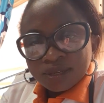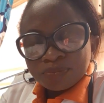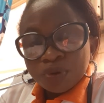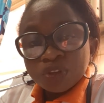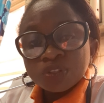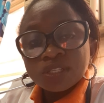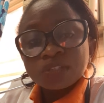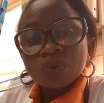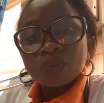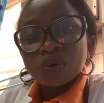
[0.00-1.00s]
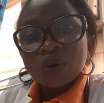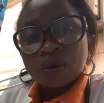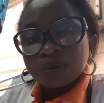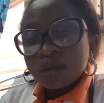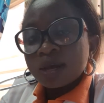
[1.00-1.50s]
produces what we
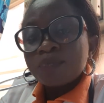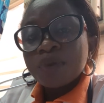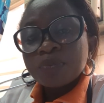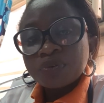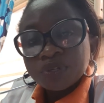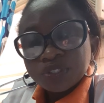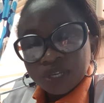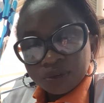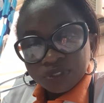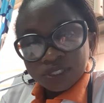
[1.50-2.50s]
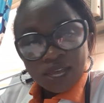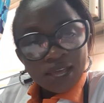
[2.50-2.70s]
call memory cells